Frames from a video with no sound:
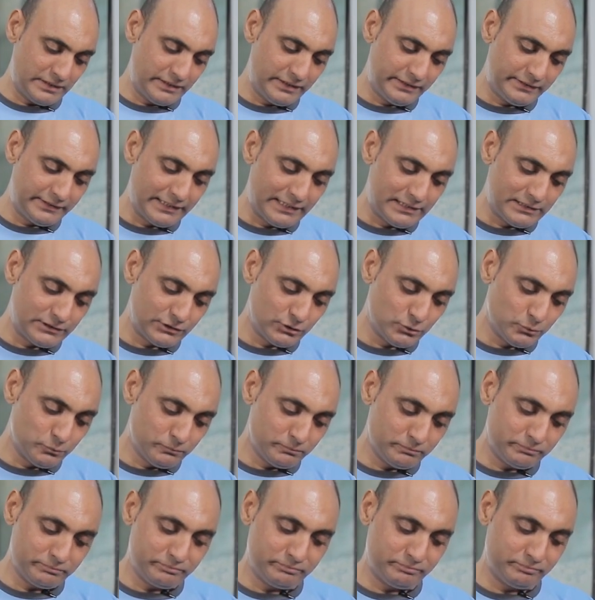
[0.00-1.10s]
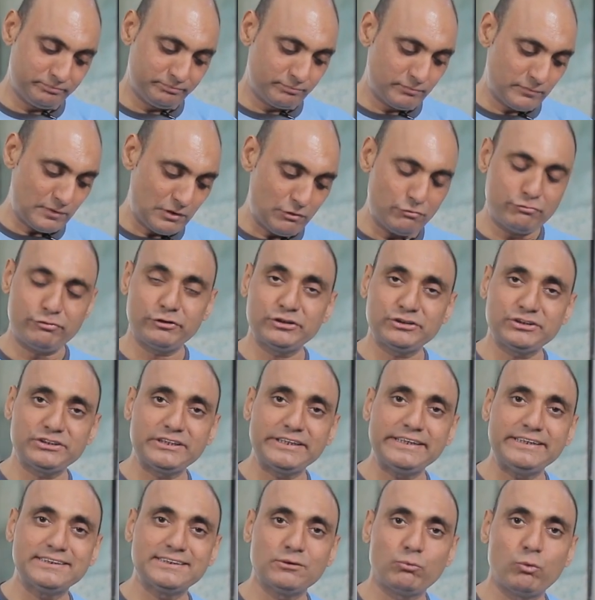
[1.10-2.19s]
It tells you, first
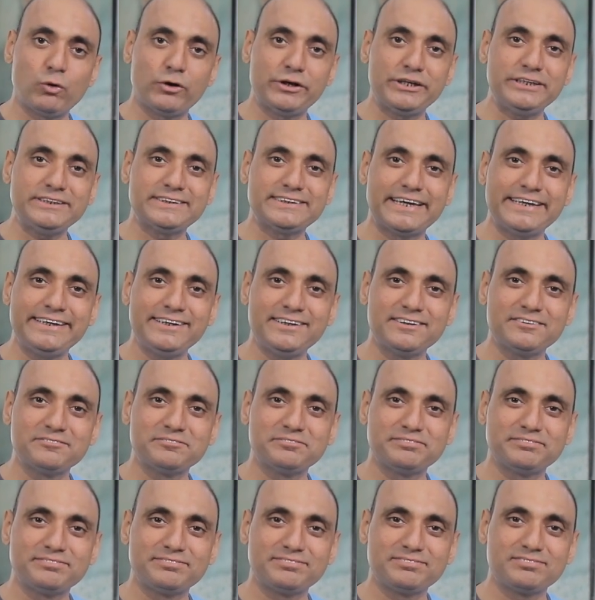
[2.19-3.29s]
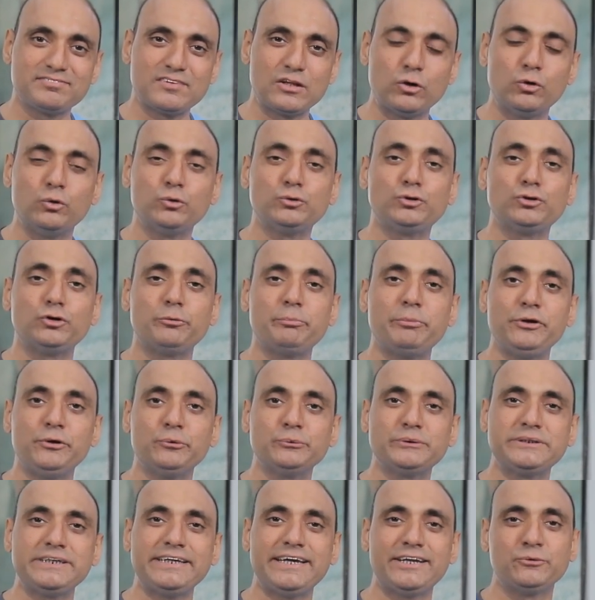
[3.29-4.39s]
thing is the warning sign, who should be
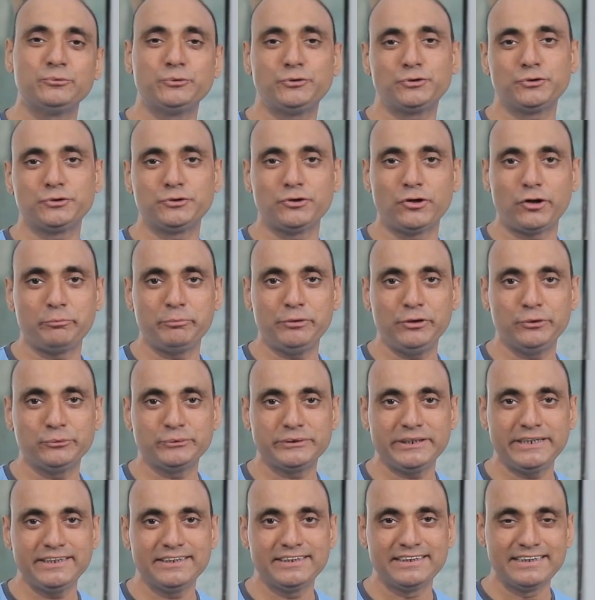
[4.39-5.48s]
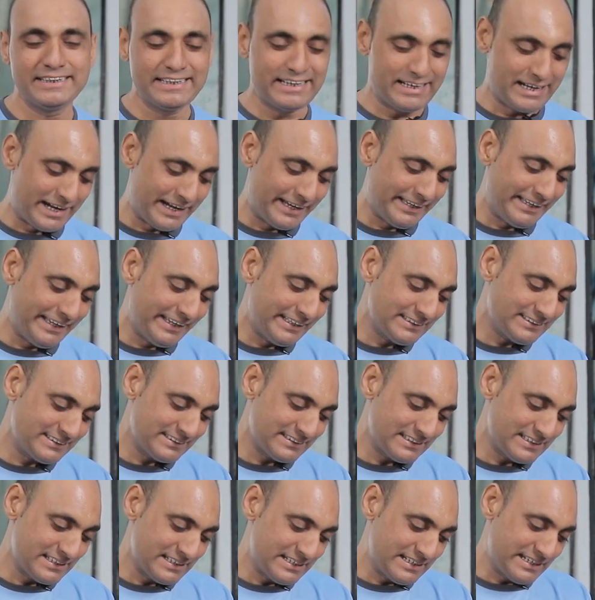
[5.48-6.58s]
using and who should not be using. I guess
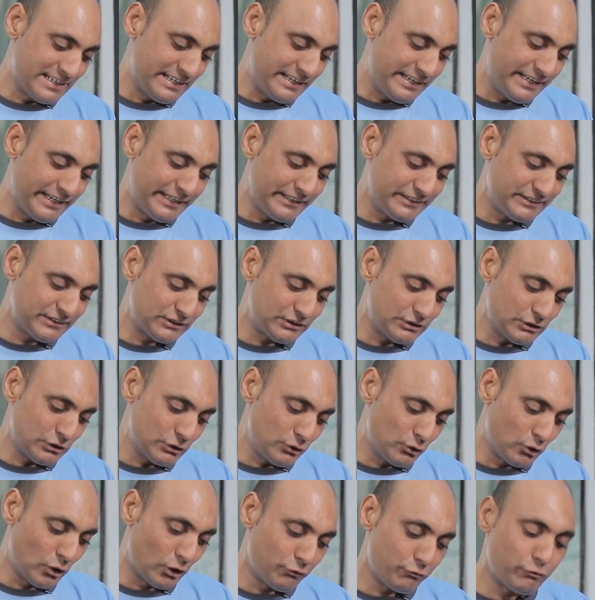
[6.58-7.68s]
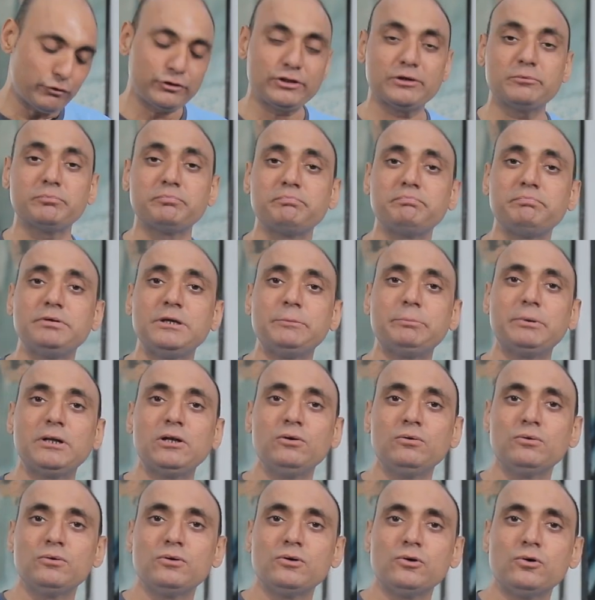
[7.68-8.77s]
it's not for the
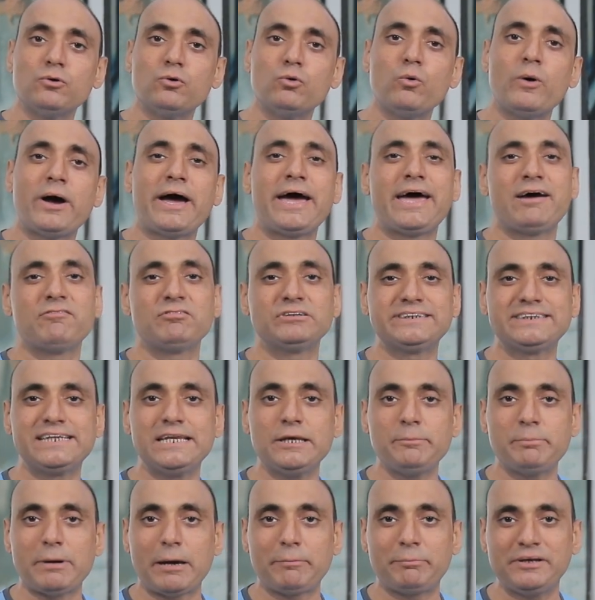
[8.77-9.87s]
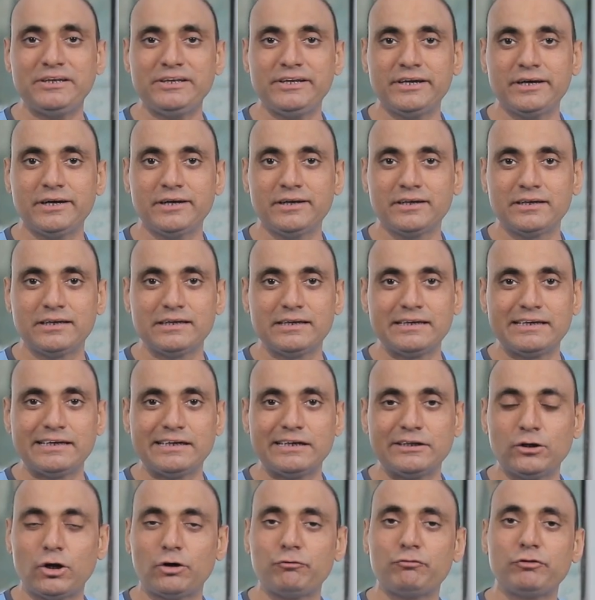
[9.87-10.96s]
people who have a sleep apnea,
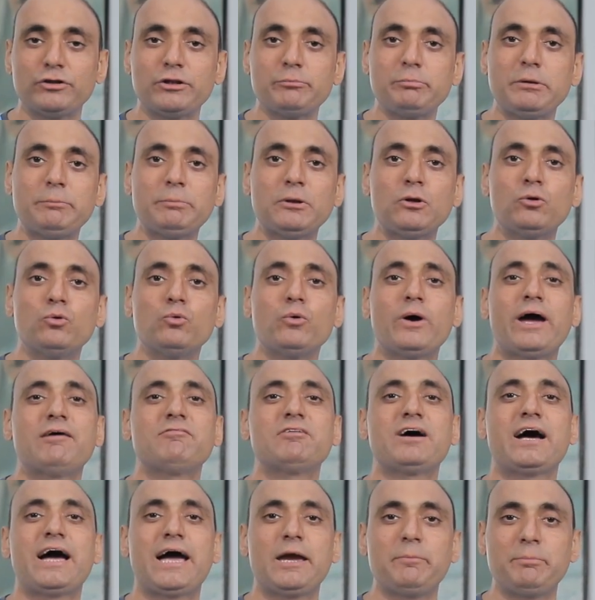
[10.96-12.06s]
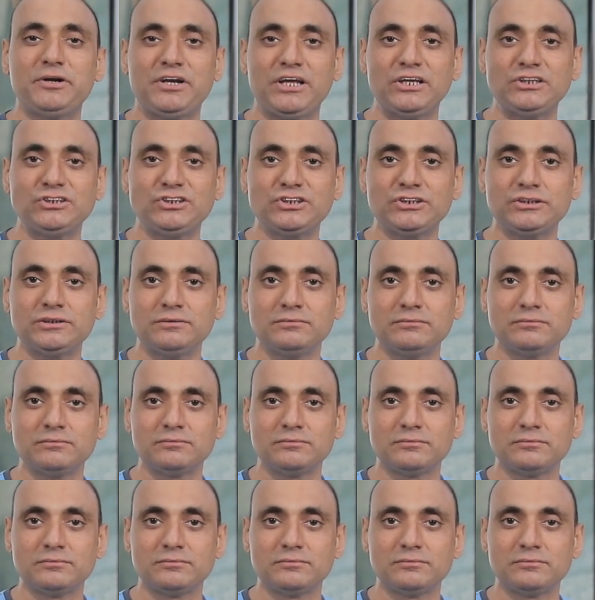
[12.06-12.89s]
not for the people who have a hypertension